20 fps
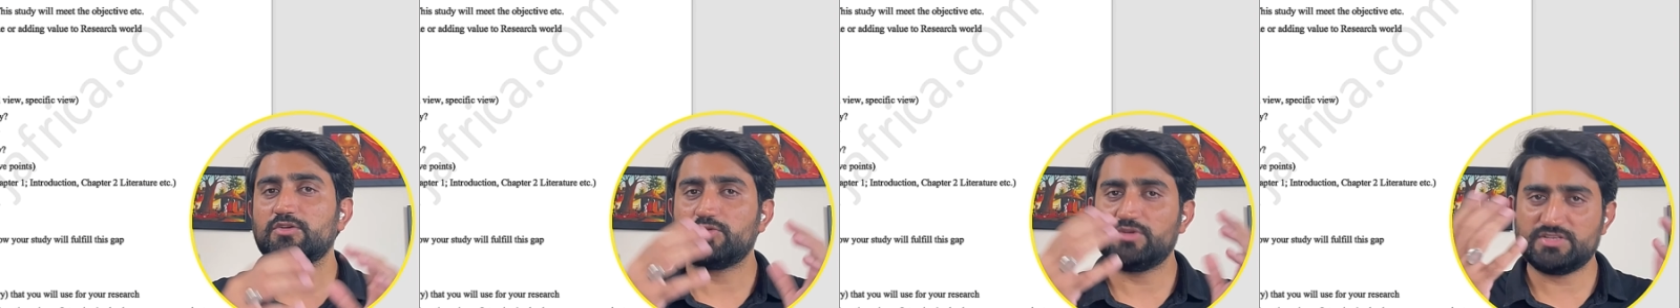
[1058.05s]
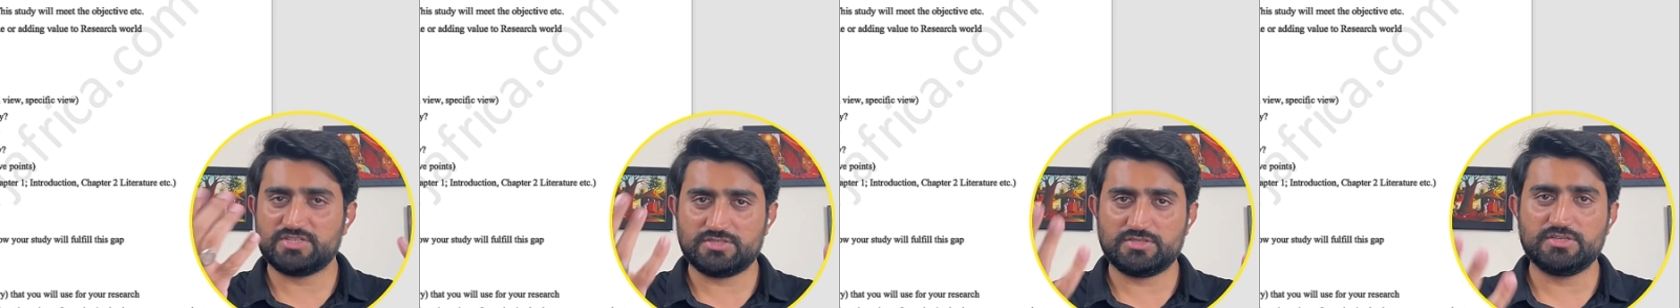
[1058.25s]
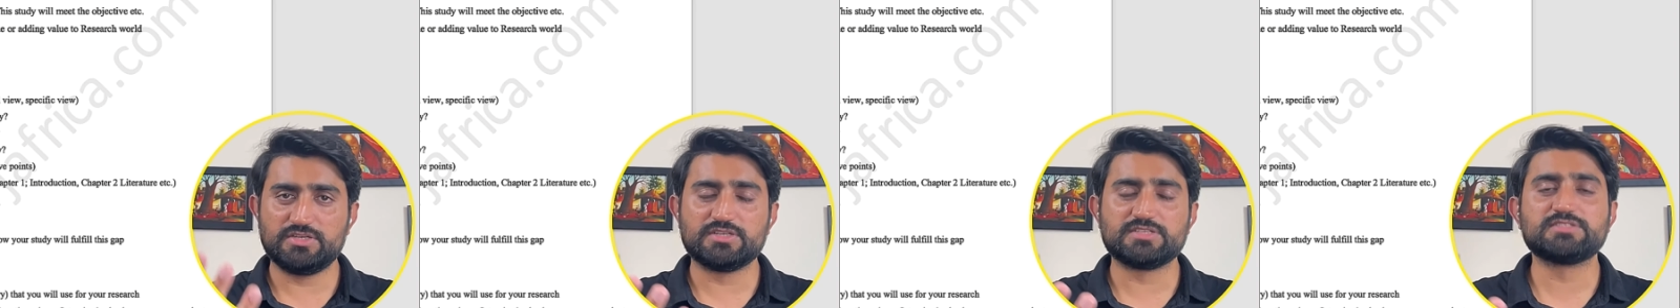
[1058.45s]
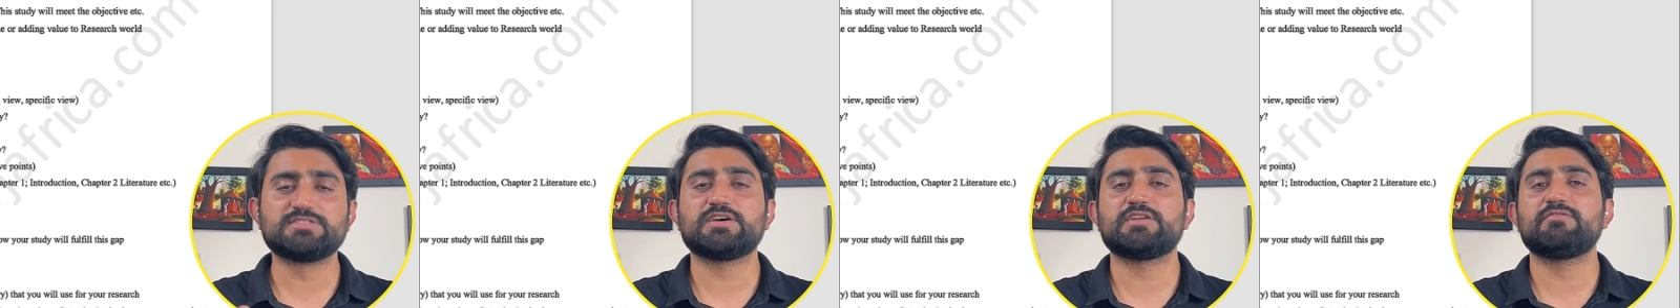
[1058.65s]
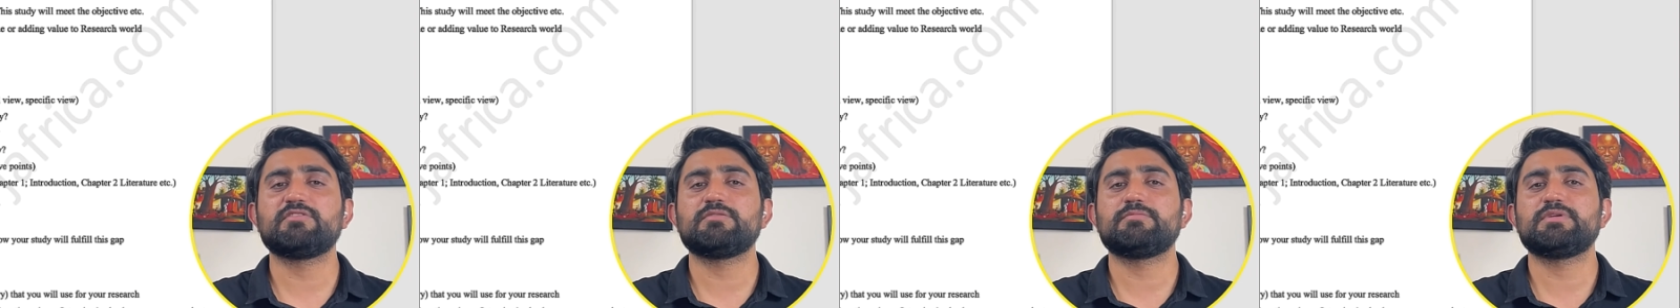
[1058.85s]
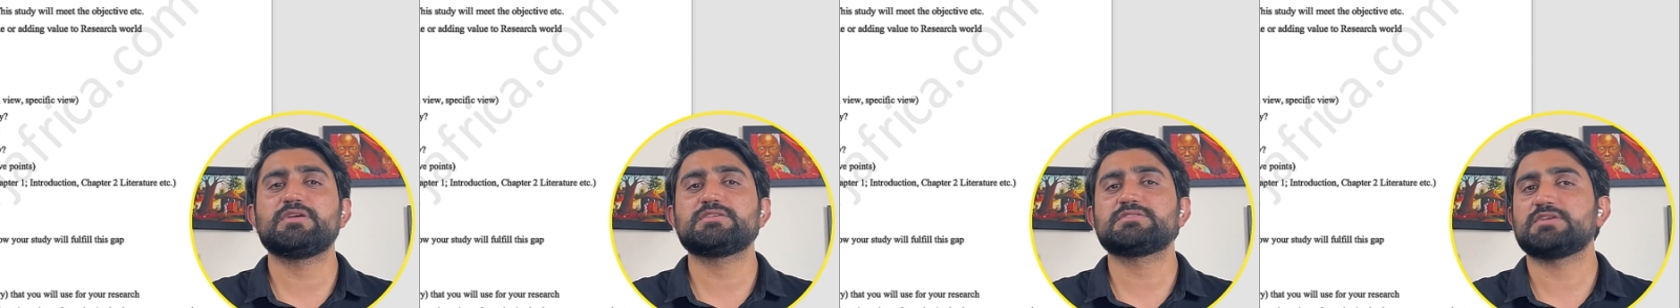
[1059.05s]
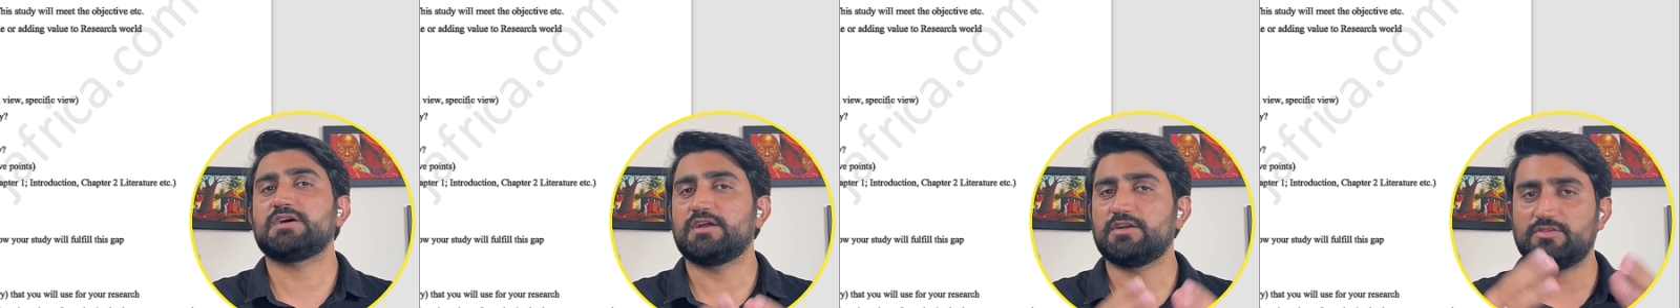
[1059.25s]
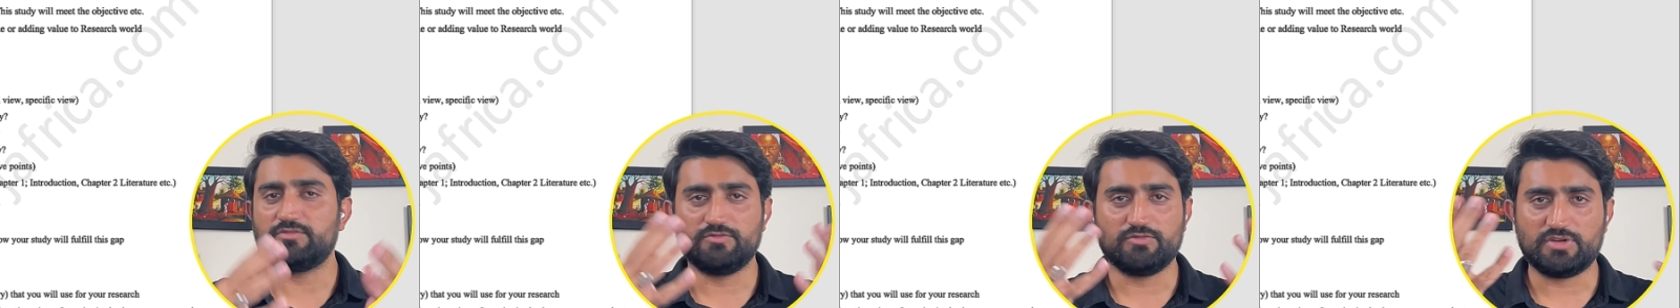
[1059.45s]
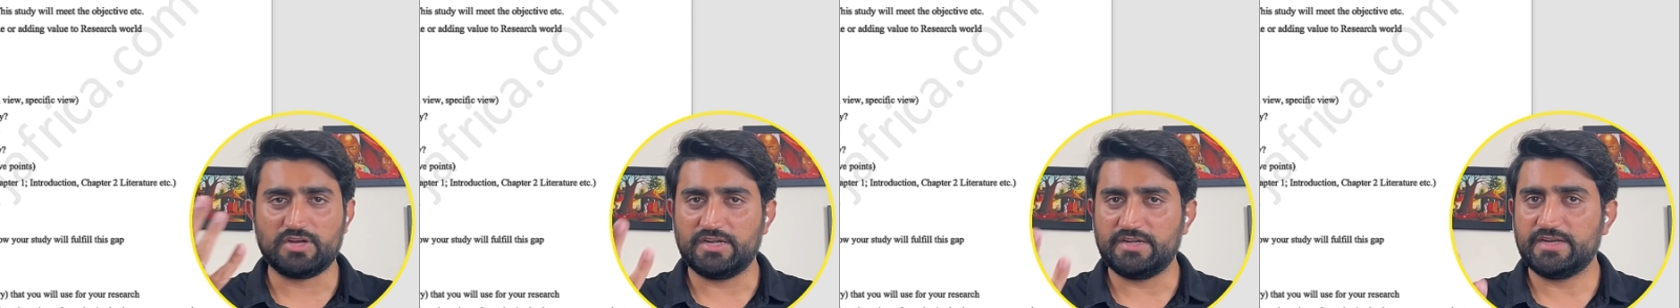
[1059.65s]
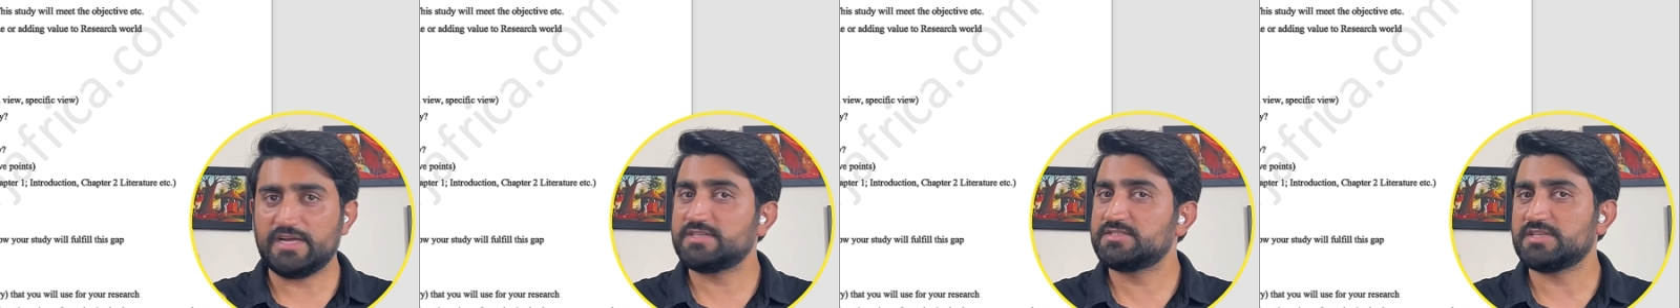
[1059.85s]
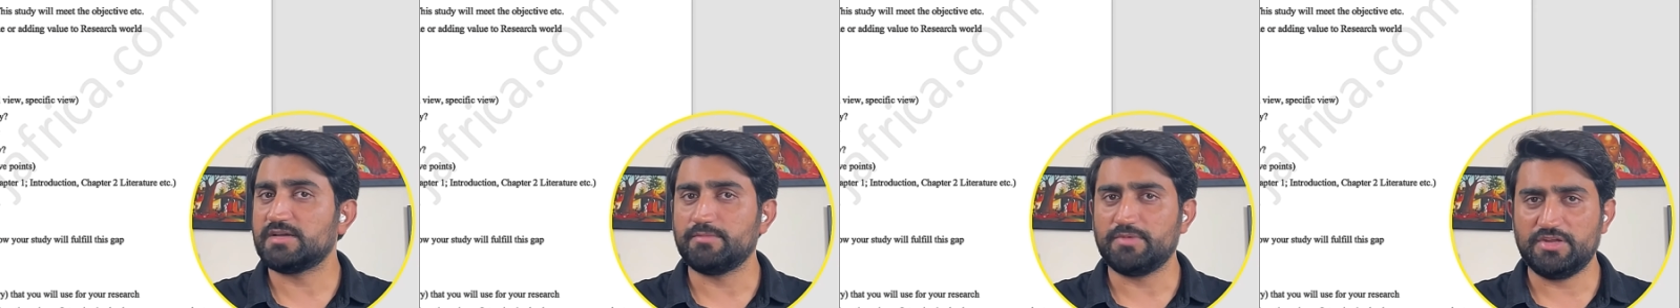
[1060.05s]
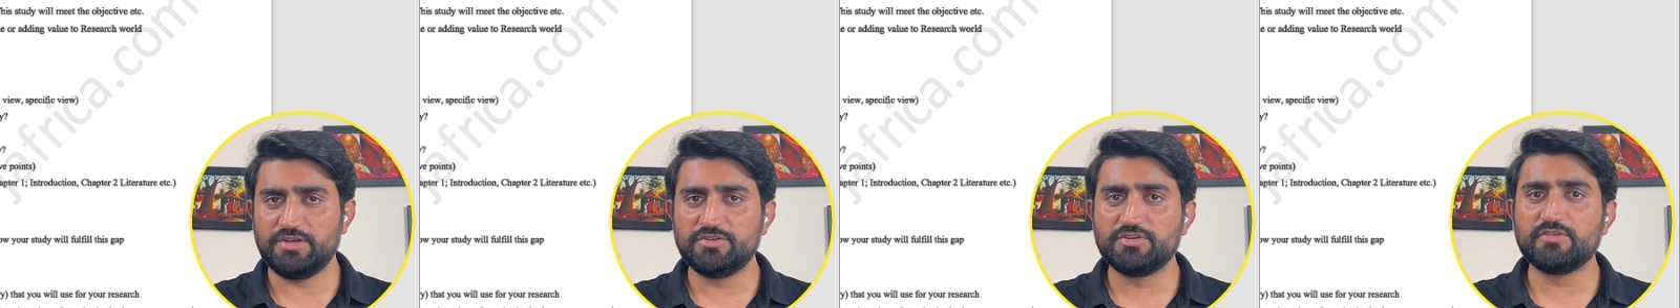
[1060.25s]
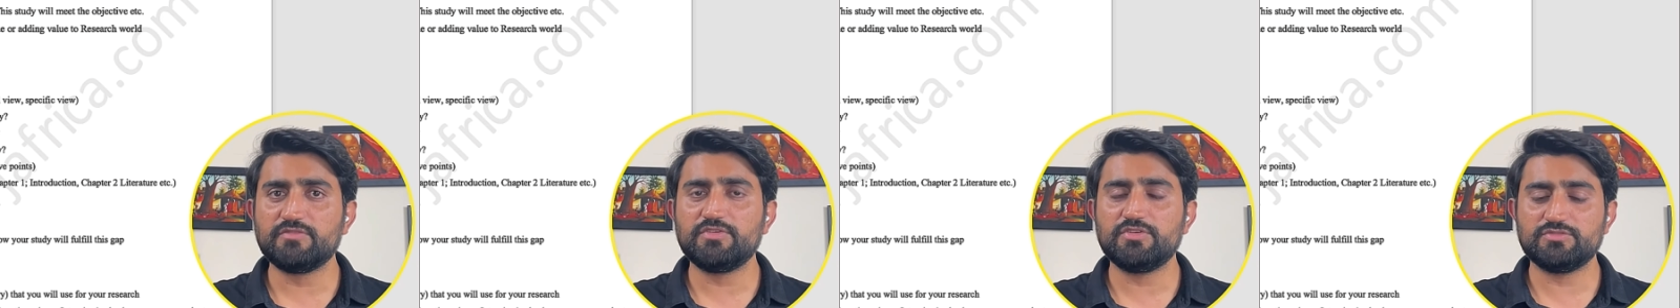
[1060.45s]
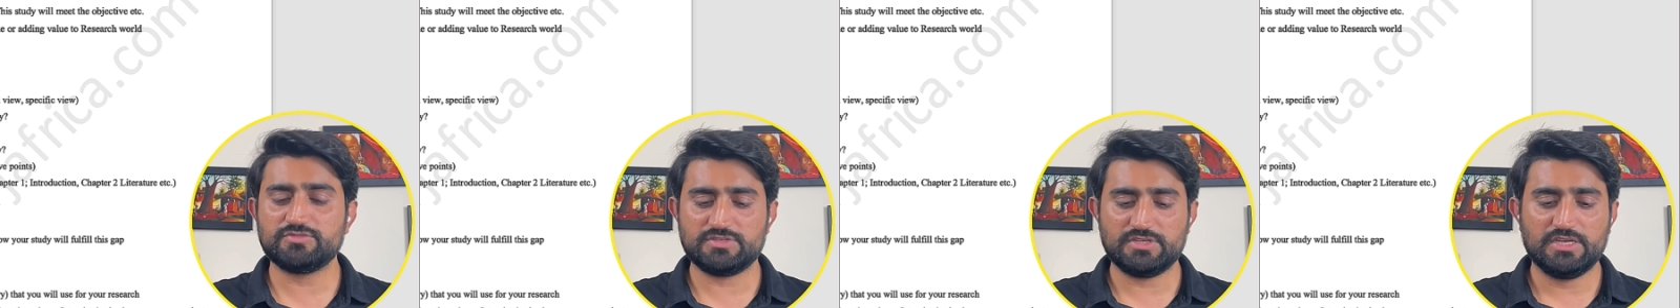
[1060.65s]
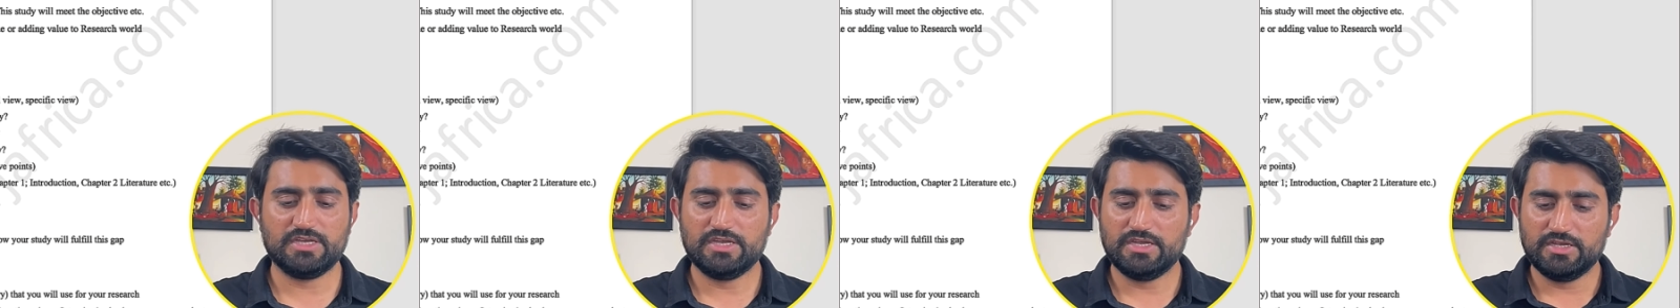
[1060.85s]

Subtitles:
questionnaire survey base or to conduct some interviews.